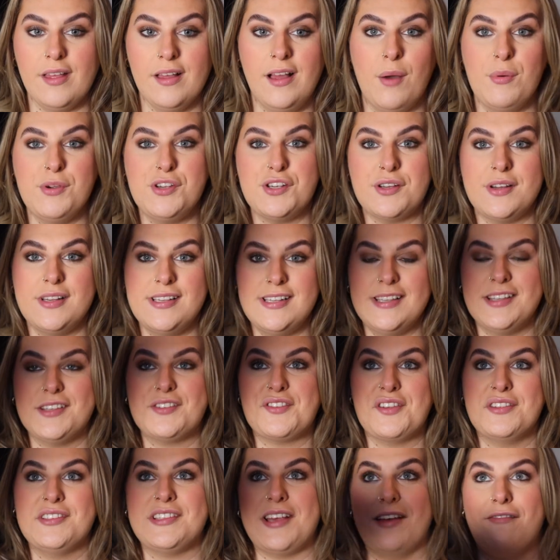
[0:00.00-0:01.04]
I wish you could see the
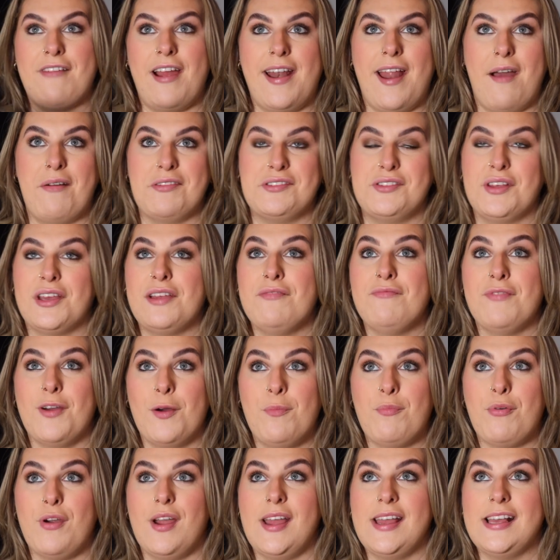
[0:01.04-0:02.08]
sunset right now. It's looking
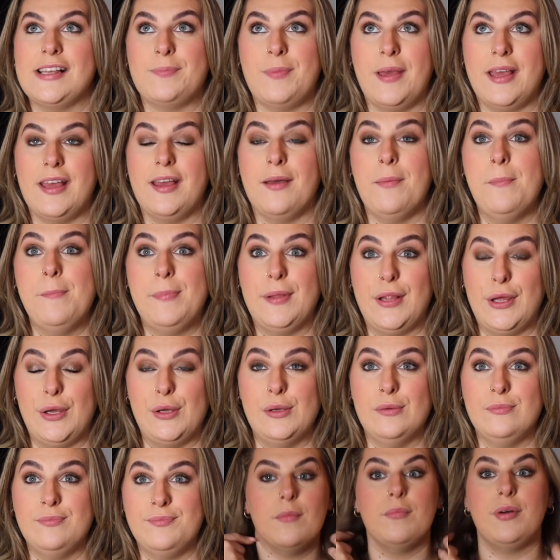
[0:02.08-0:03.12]
real pretty, it's pink and
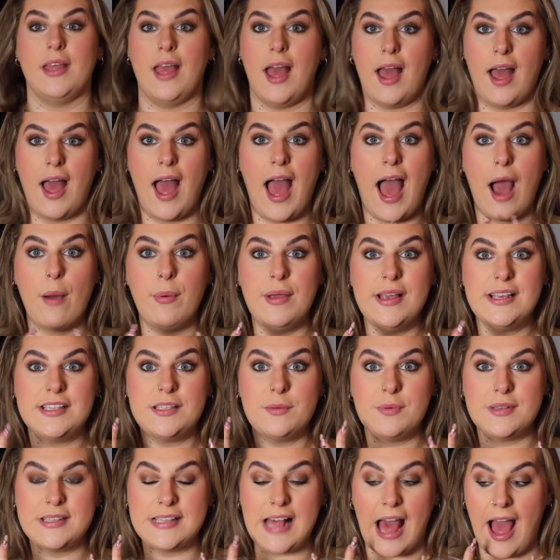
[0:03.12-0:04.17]
blue. But yeah, how
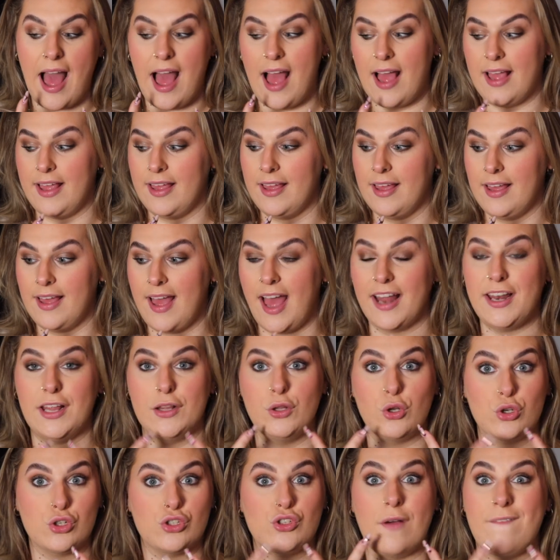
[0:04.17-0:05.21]
easy was that eye? And it
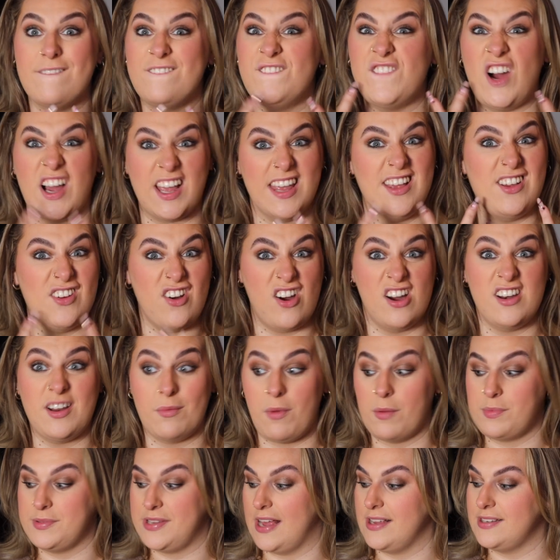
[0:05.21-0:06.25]
looks so fucking good,
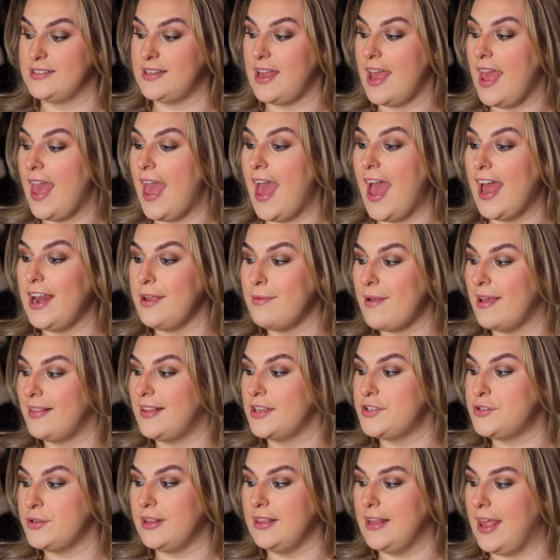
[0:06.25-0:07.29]
I'm obsessed. Anyway,
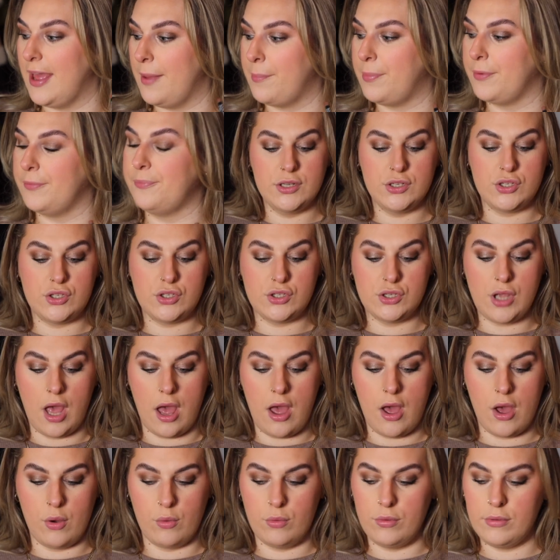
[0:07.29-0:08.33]
let's do the lip.
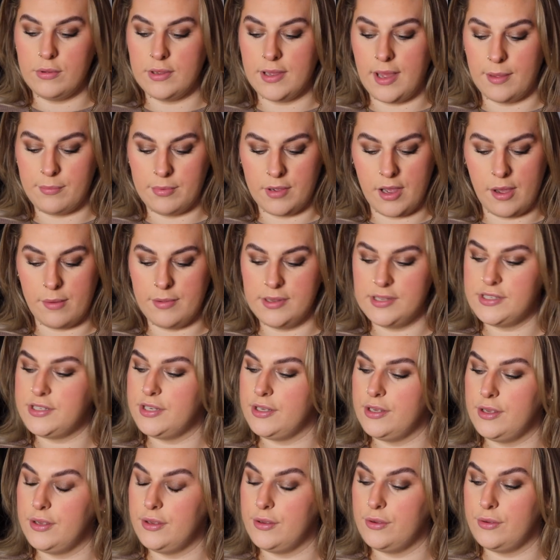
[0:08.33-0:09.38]
So I'm going
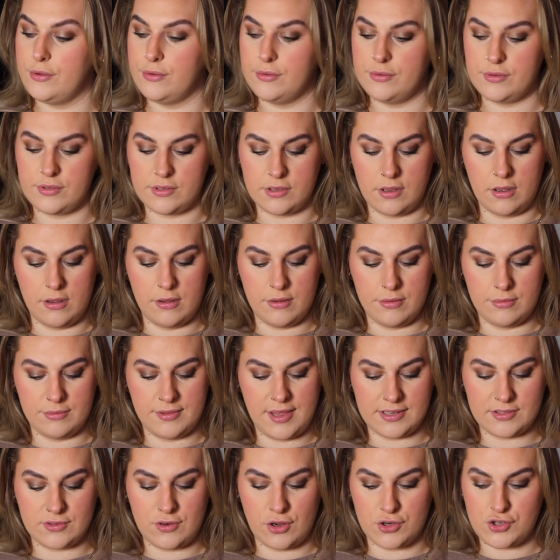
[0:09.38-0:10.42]
to use, oh,
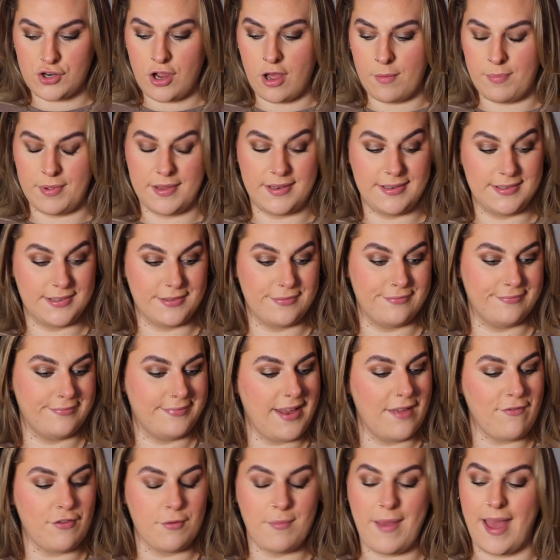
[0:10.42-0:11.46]
that's not sharpened.
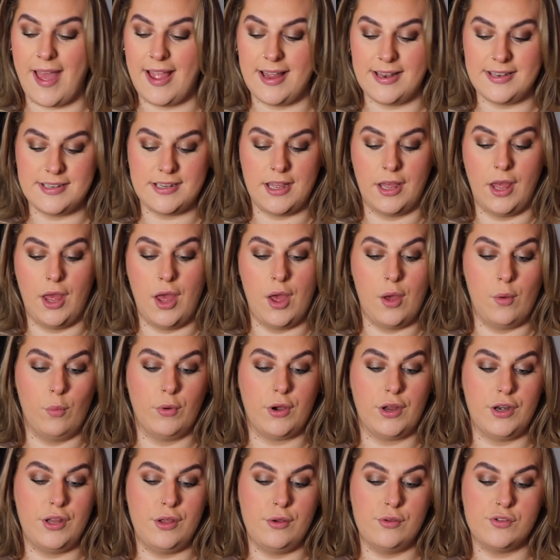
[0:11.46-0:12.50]
Never mind.
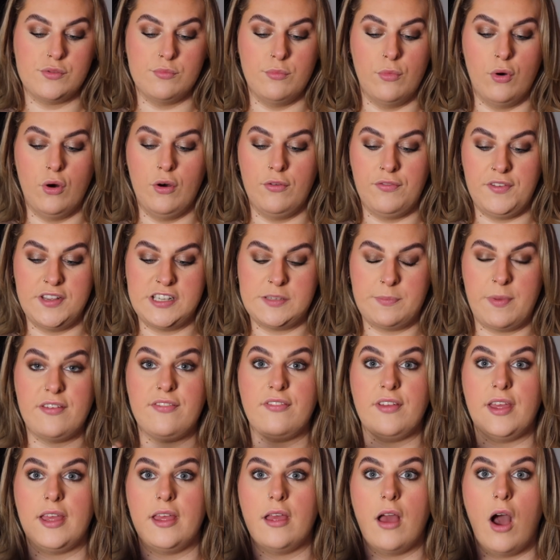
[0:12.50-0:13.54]
We're gonna use Morphe
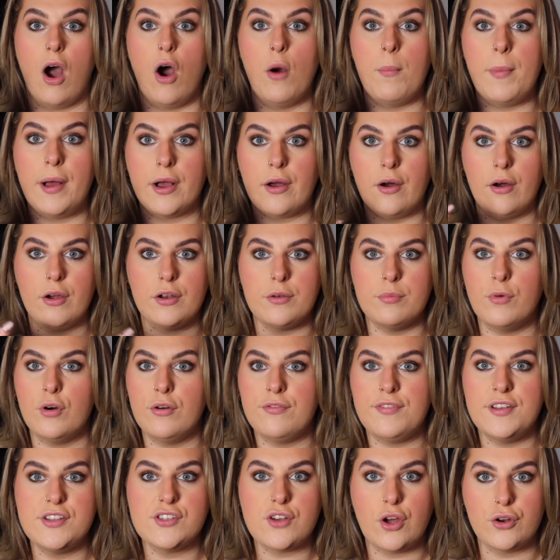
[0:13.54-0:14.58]
Spiffy. Oh my God,
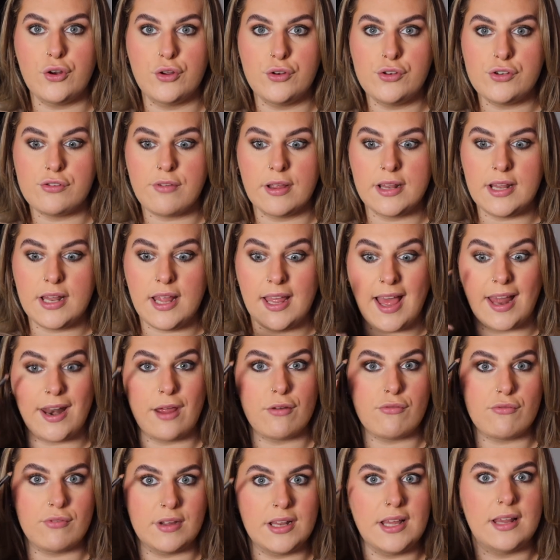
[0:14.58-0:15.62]
Morphe's gone under, haven't they? And
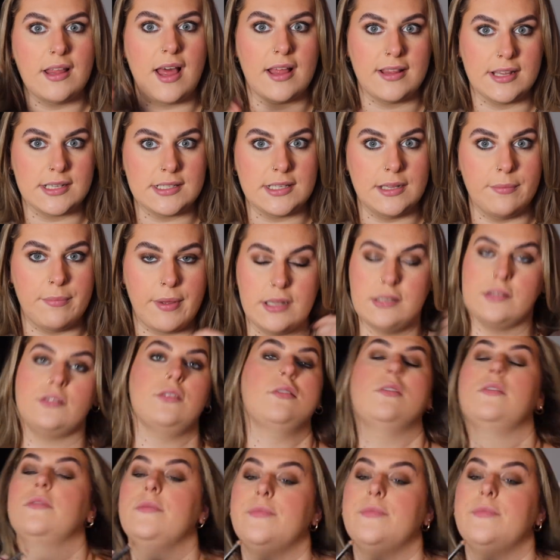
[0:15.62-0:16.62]
I really like this lip pencil.